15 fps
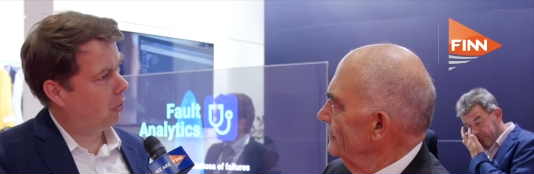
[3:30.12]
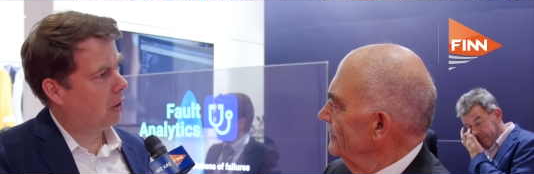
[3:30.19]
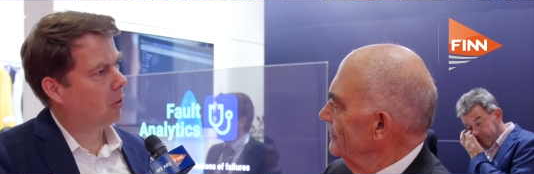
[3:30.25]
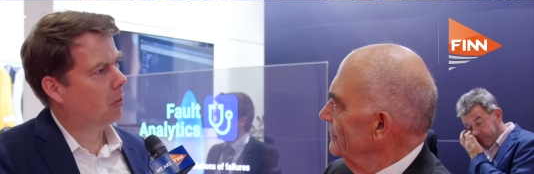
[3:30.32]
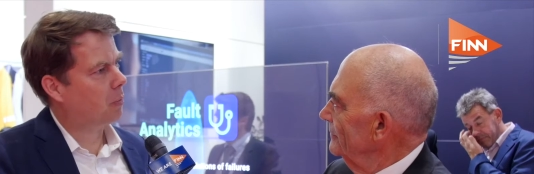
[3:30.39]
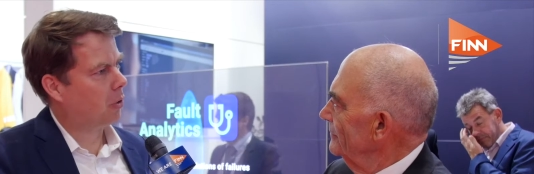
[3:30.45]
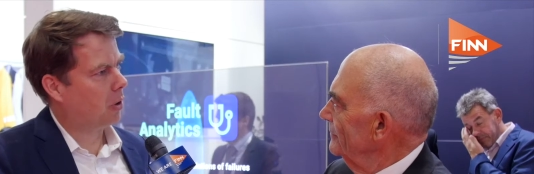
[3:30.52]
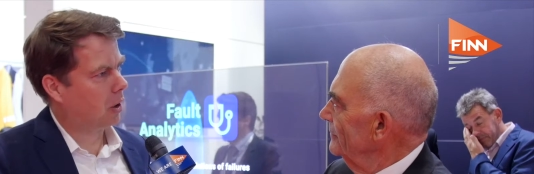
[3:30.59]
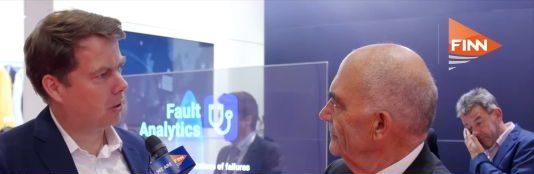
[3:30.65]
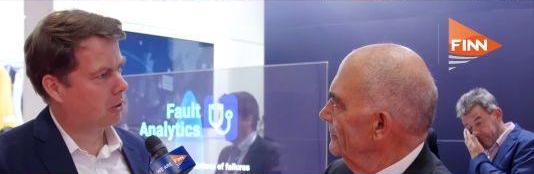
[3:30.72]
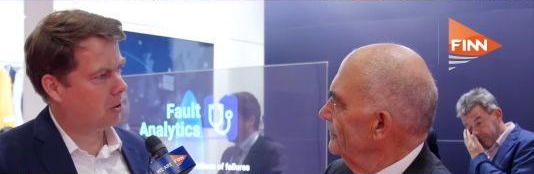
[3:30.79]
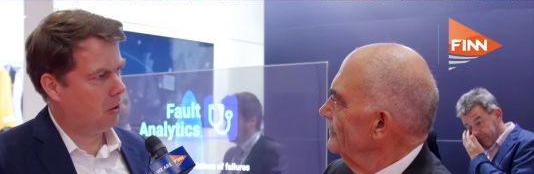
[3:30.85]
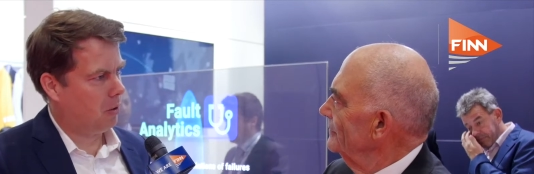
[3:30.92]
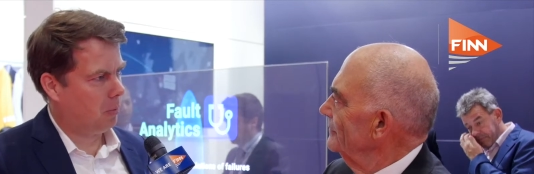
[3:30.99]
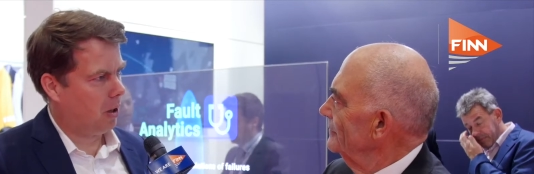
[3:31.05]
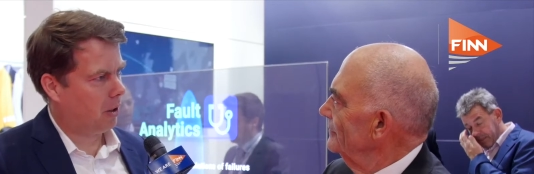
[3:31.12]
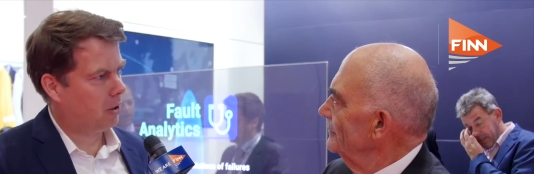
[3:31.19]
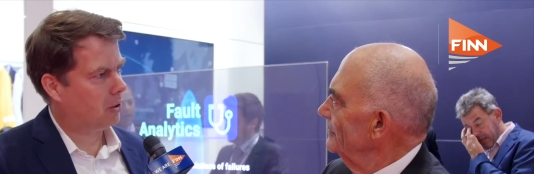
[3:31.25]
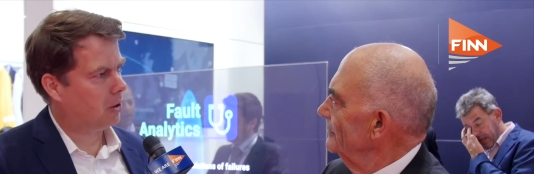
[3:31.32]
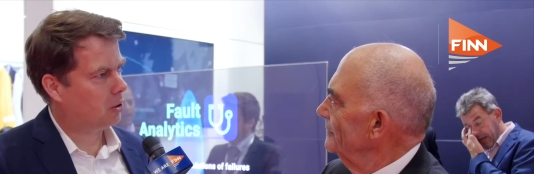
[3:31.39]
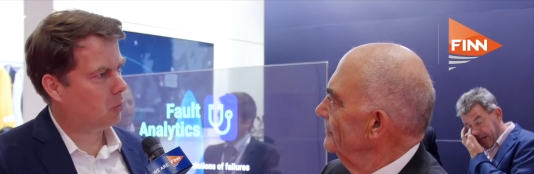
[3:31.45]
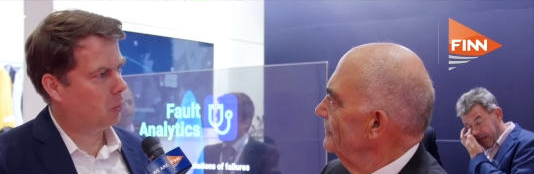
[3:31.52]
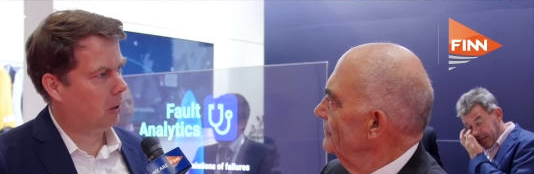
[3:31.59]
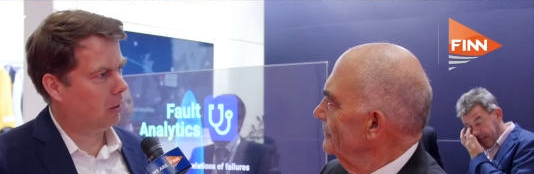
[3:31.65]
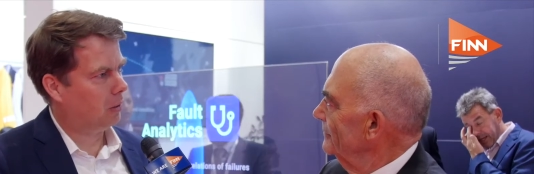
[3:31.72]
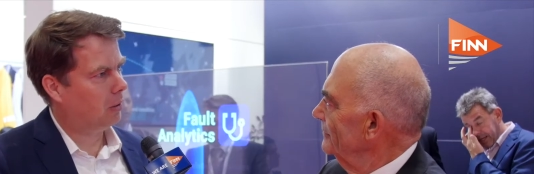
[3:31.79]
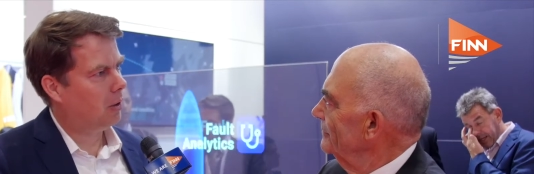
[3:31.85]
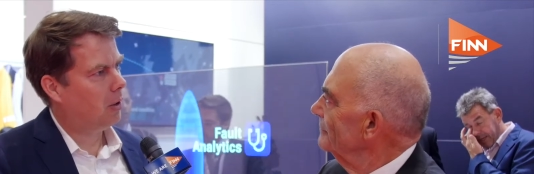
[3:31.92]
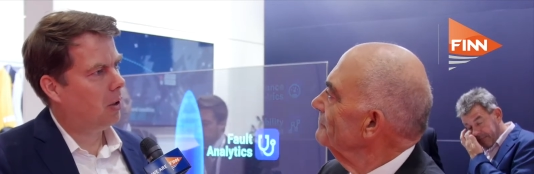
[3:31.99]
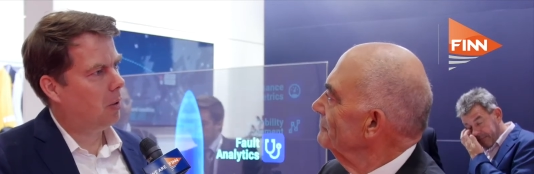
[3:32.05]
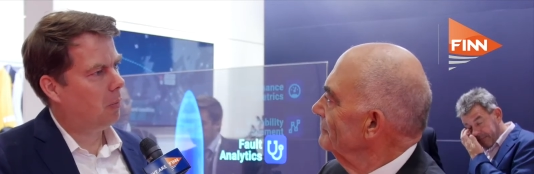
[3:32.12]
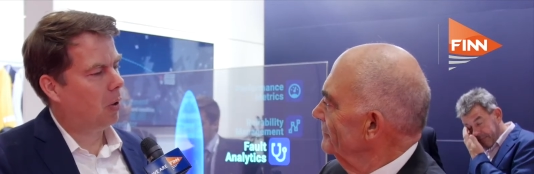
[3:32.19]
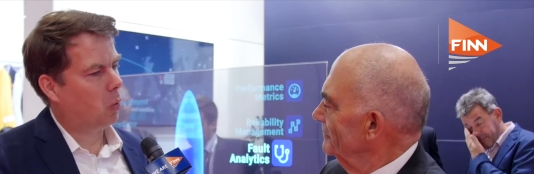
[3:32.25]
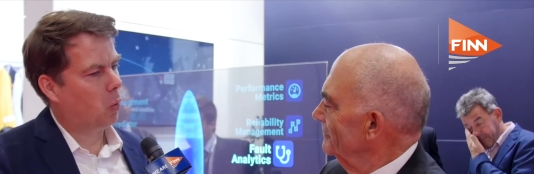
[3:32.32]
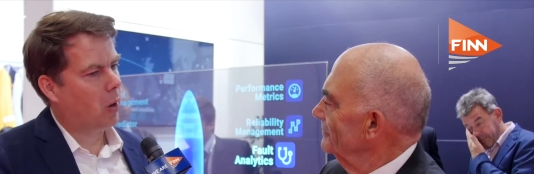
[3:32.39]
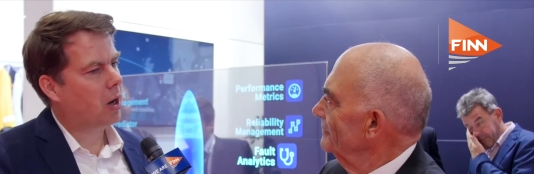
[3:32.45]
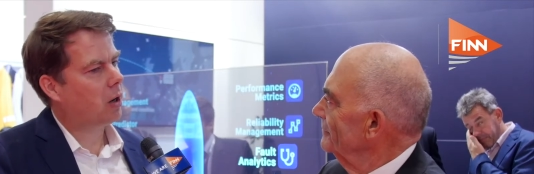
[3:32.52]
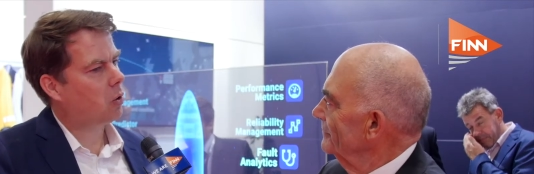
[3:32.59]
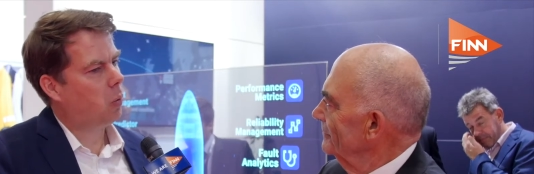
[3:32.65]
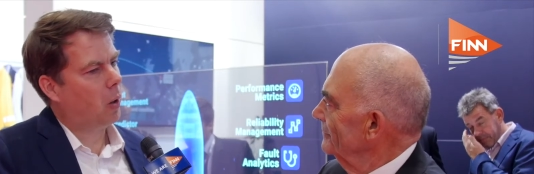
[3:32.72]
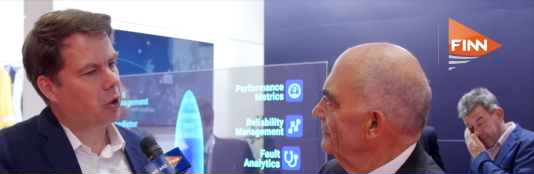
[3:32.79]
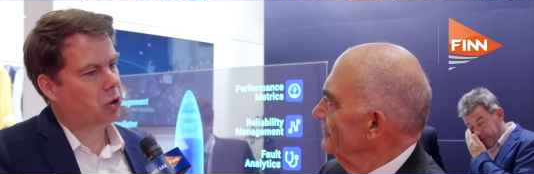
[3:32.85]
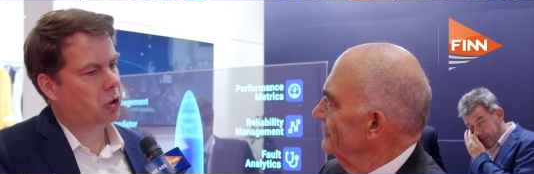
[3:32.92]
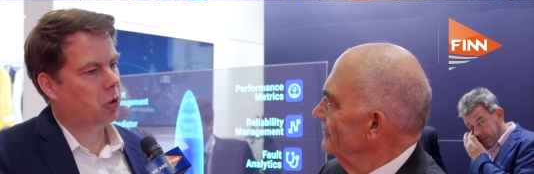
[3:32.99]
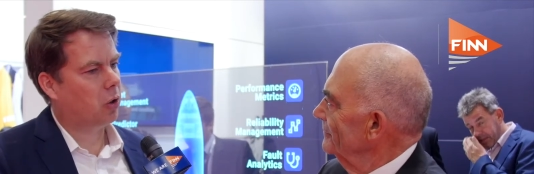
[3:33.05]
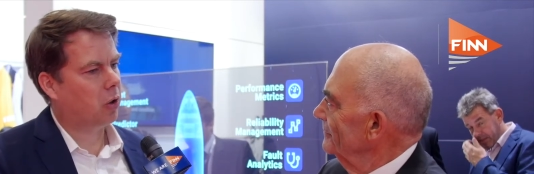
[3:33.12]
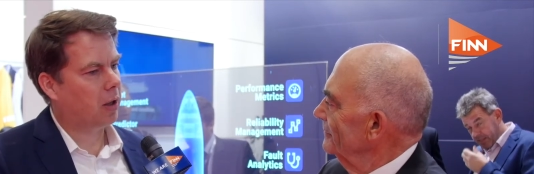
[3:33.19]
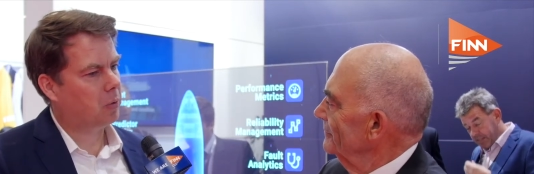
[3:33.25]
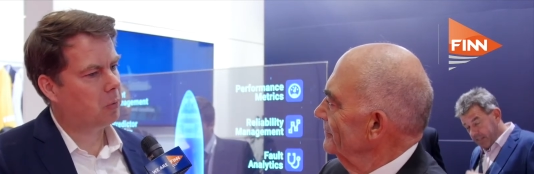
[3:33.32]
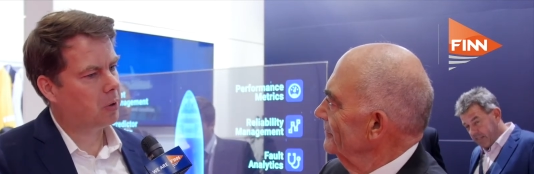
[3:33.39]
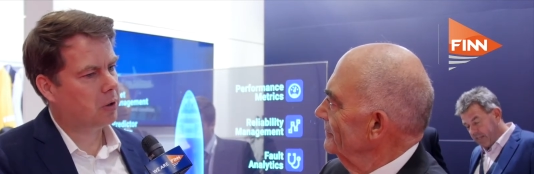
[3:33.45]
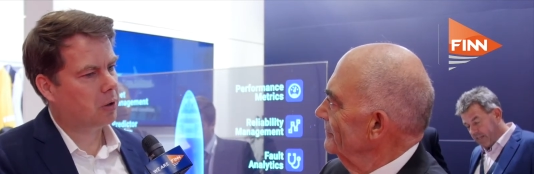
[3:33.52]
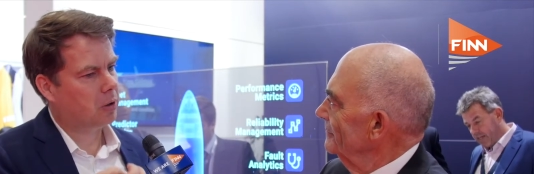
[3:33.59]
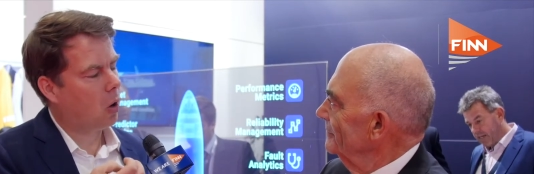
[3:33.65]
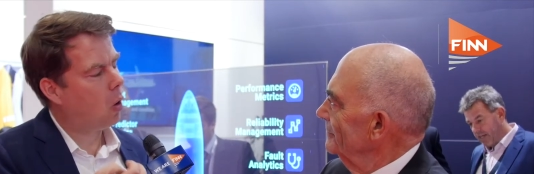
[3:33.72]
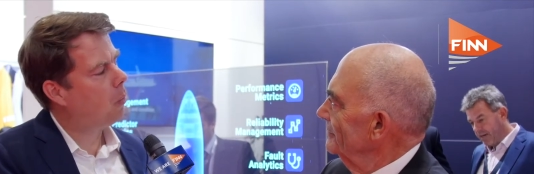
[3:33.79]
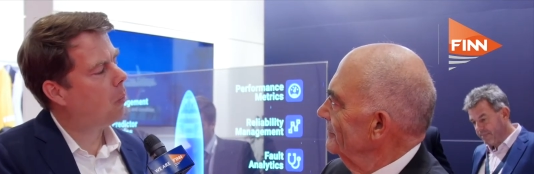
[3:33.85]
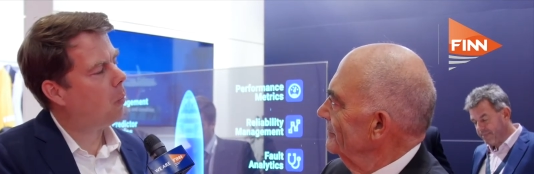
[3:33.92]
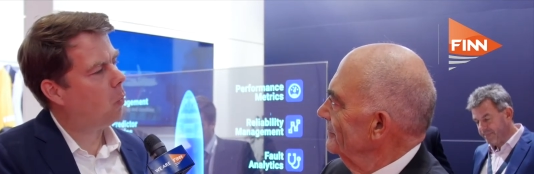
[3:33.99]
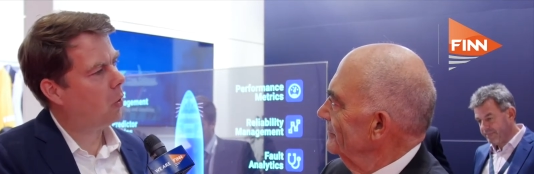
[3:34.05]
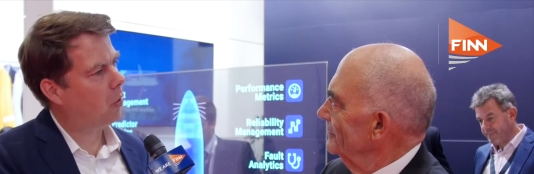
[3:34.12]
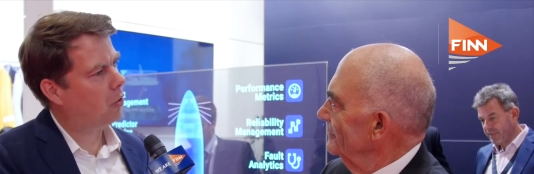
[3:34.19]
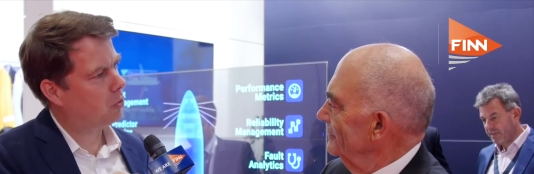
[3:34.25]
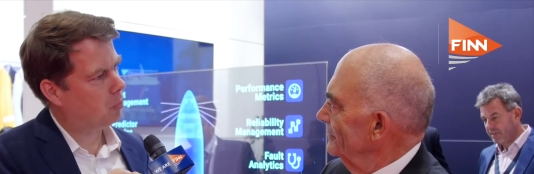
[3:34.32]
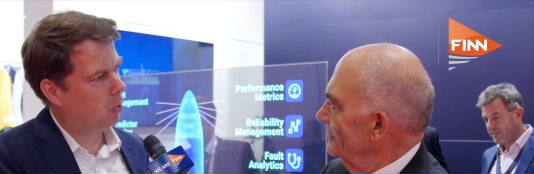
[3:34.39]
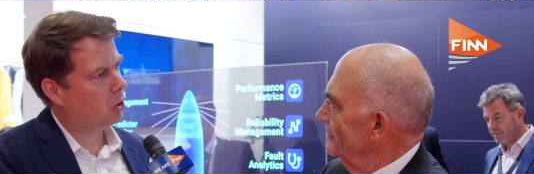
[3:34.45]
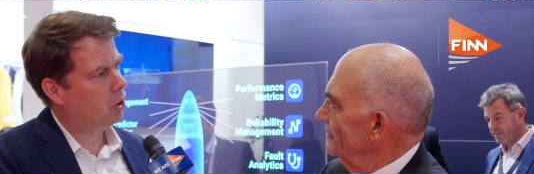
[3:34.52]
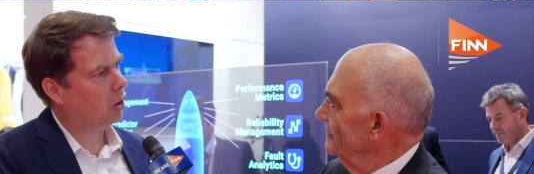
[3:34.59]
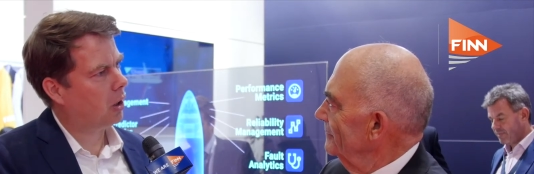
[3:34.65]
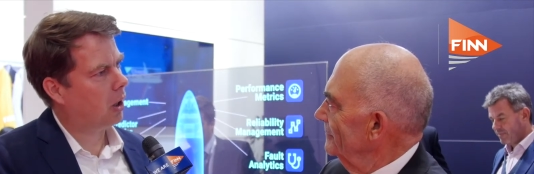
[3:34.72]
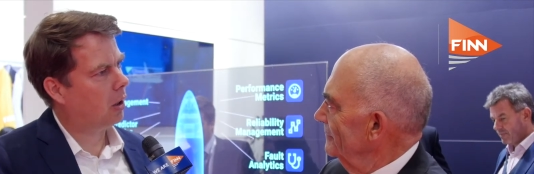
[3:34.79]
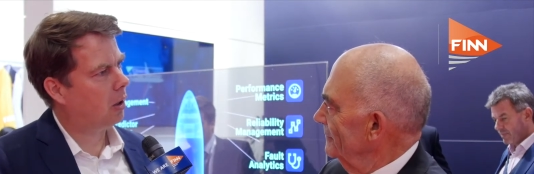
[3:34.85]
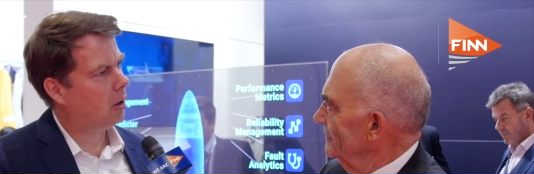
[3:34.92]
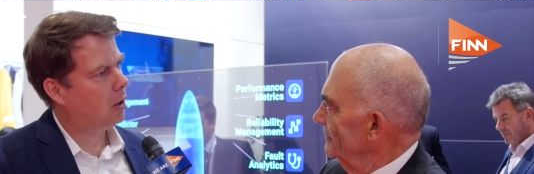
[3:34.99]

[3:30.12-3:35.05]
Speaker 1: their own products in the market as well. But we are quite sure that with this open, with this modular